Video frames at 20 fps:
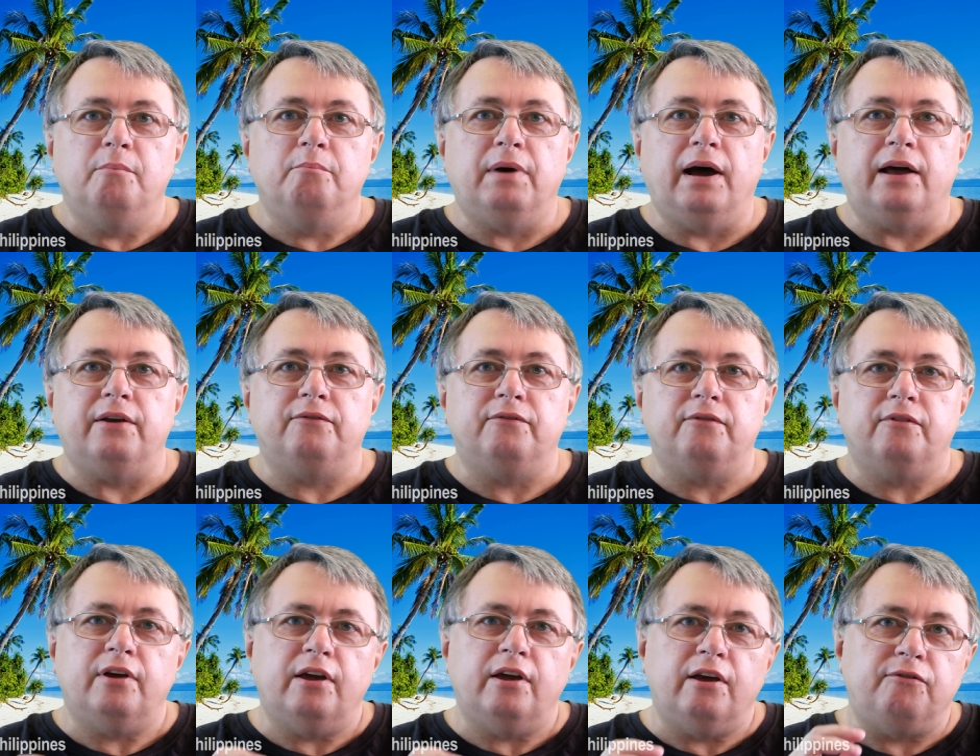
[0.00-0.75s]

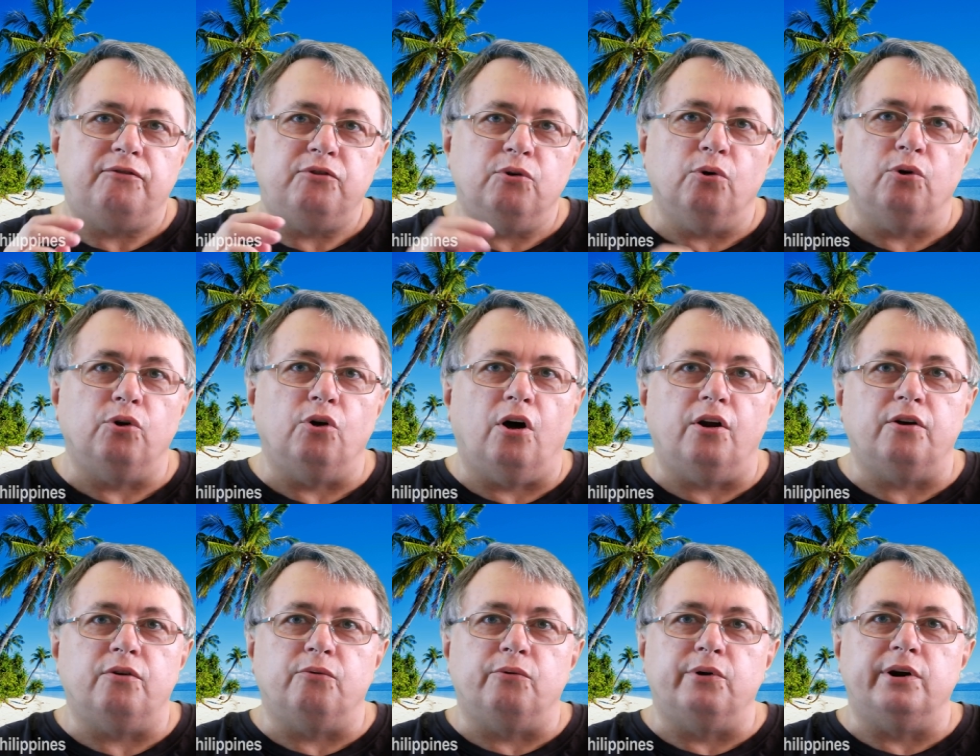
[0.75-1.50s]
But if you're
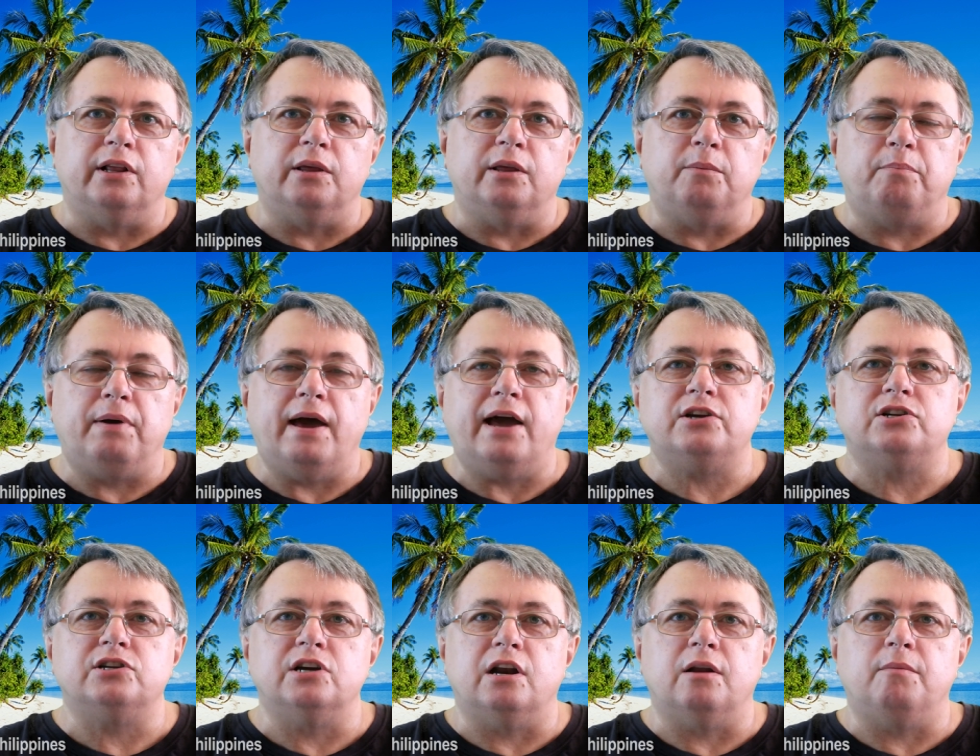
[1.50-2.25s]
not really
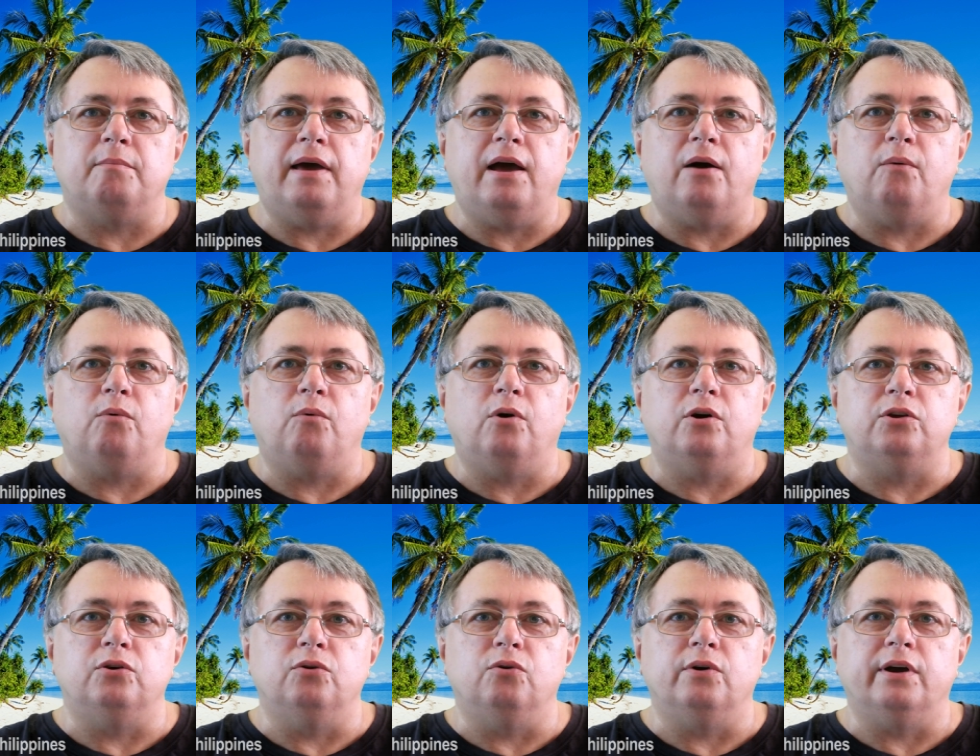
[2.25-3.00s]
passionate about
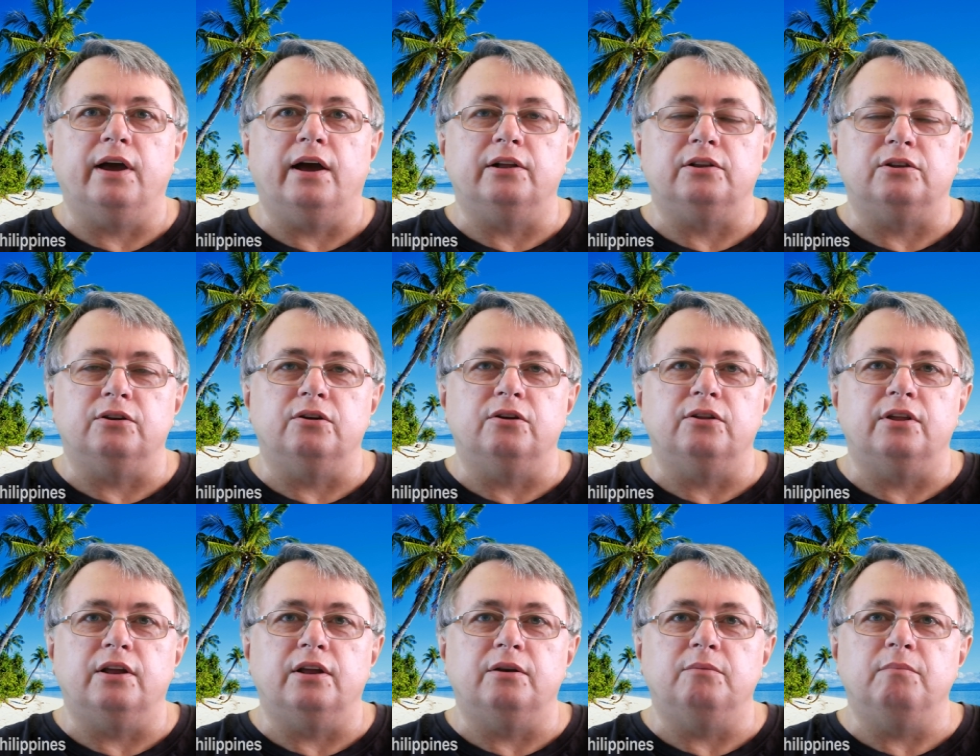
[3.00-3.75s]
what you're going to
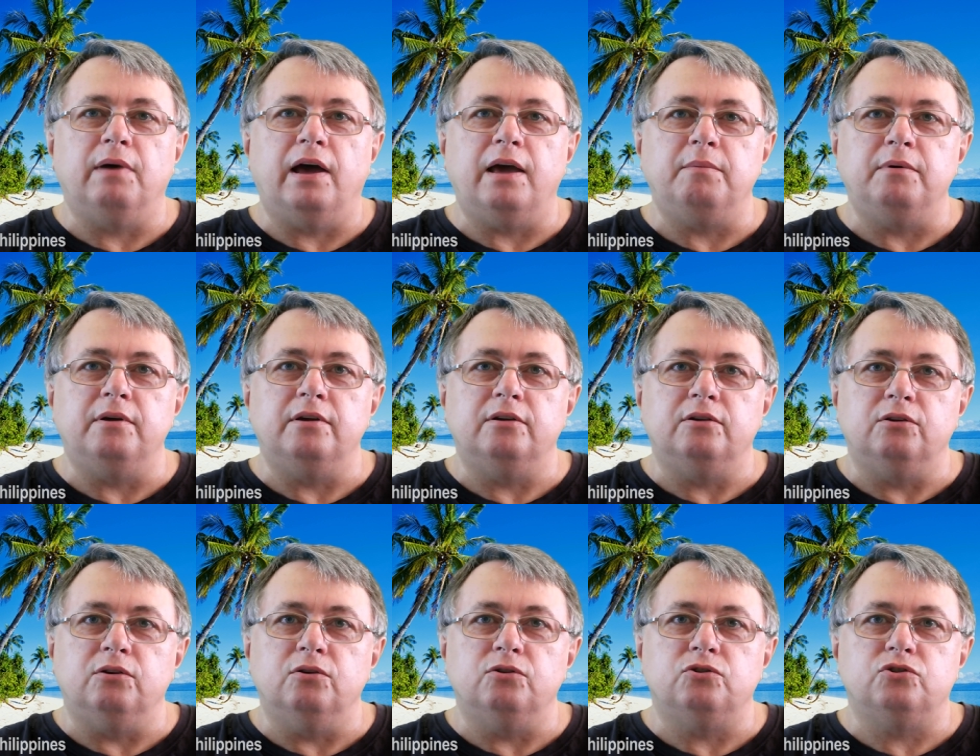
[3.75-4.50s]
do, then maybe
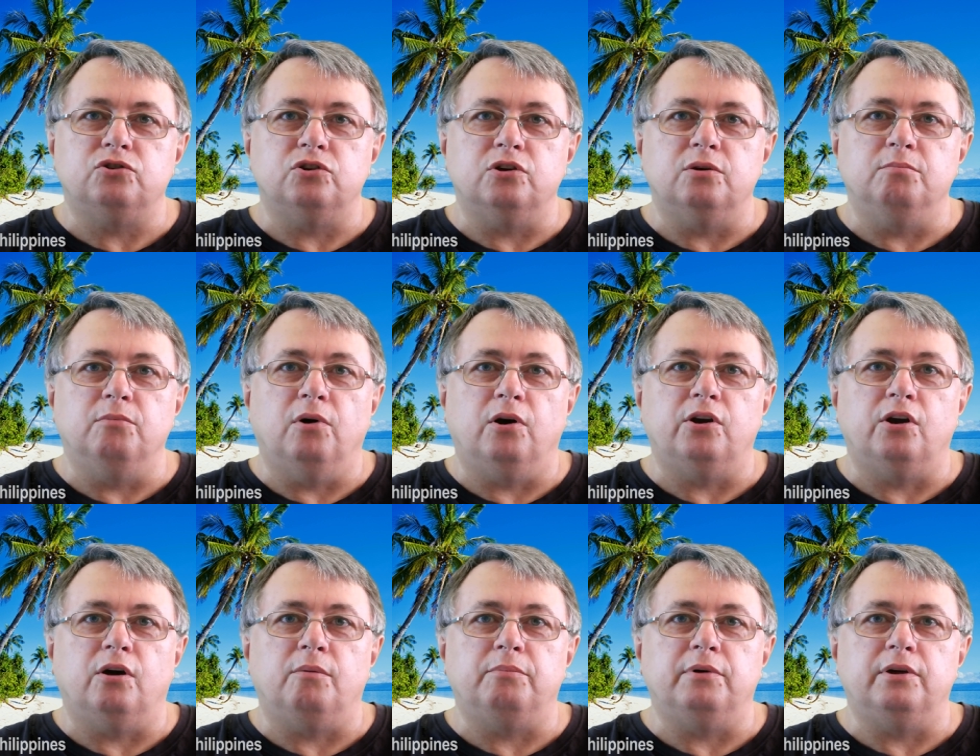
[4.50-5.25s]
YouTube
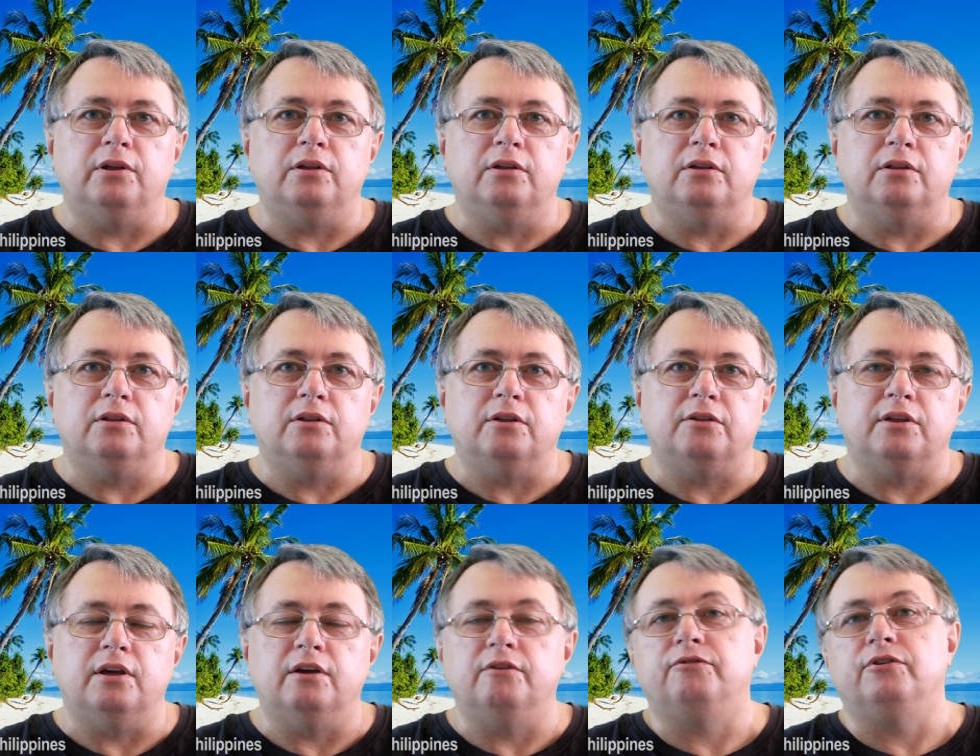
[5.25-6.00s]
might not be the
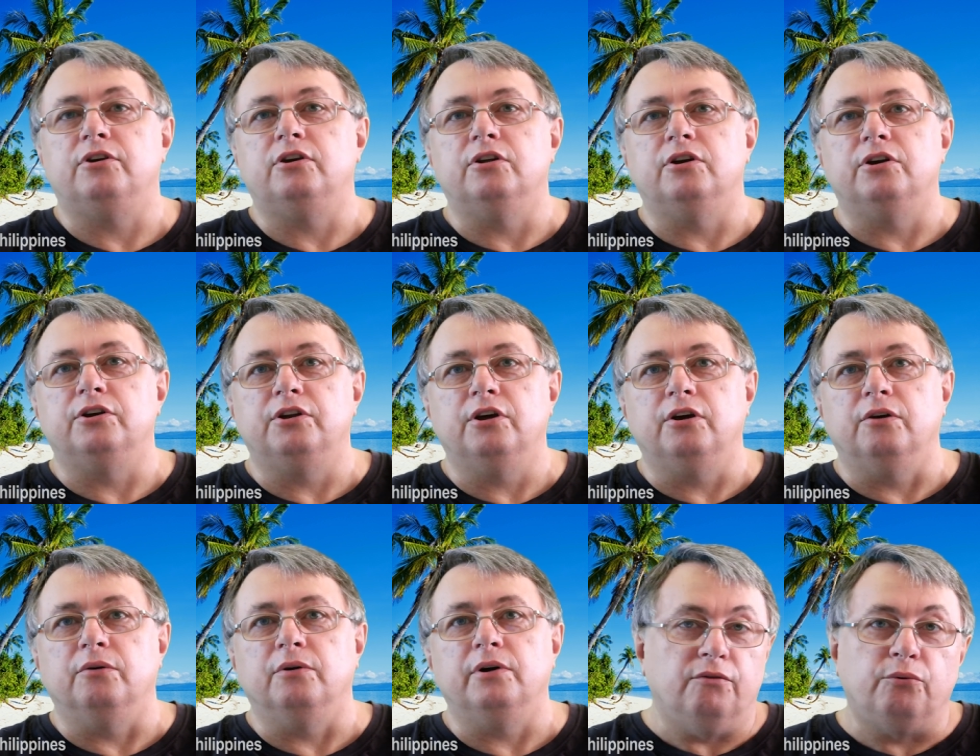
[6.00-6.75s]
thing for you to
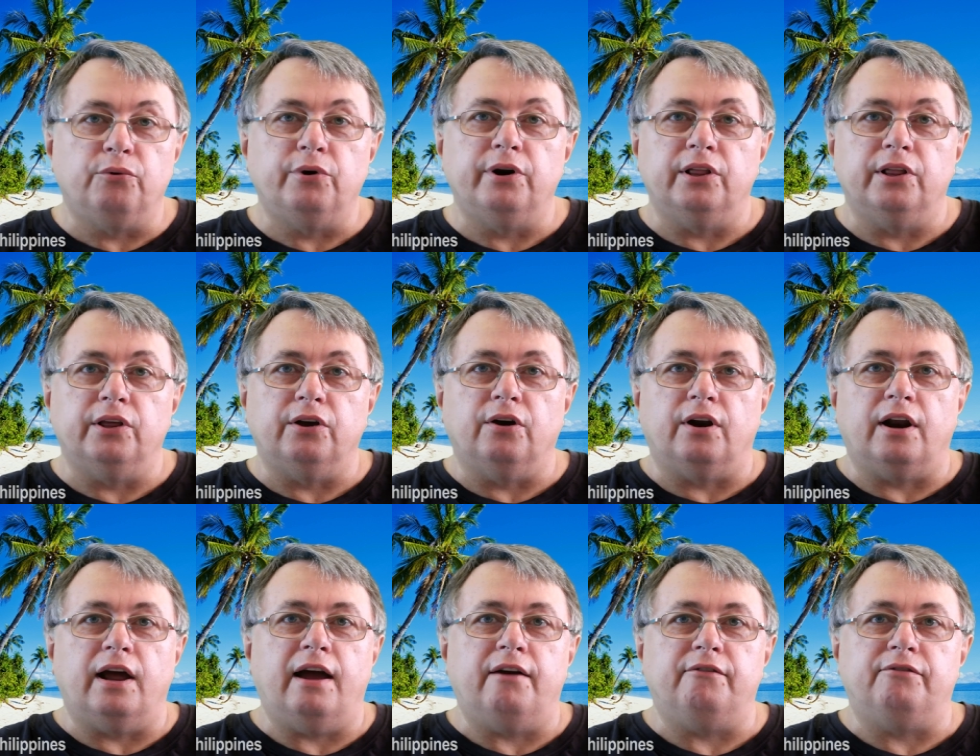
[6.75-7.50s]
do. You've really
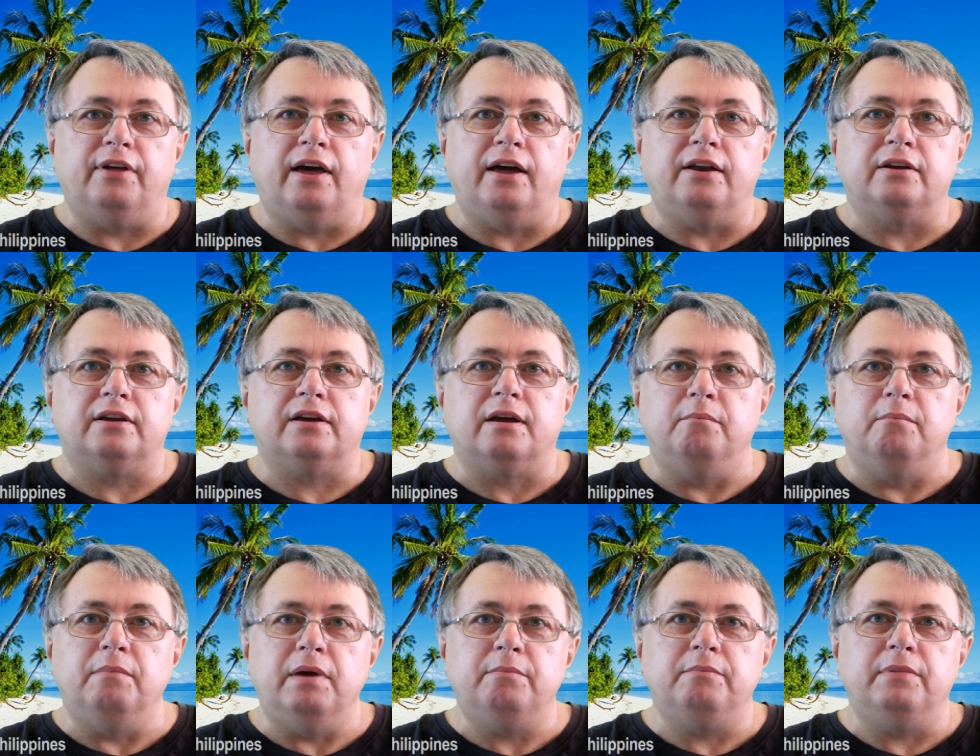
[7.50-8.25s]
got to have that
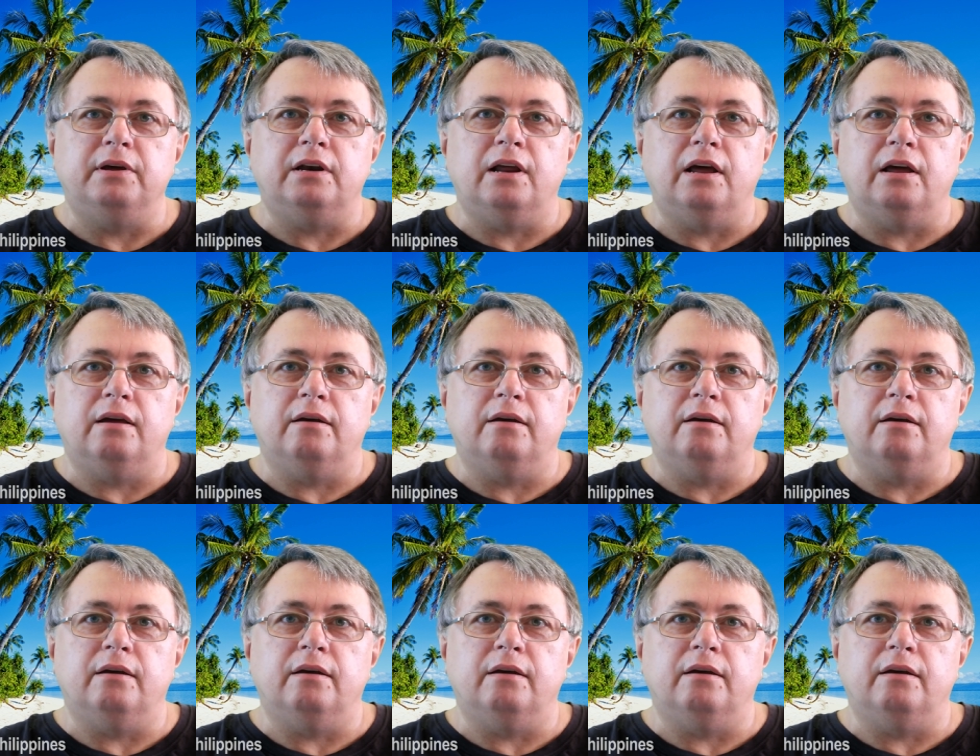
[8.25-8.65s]
commitment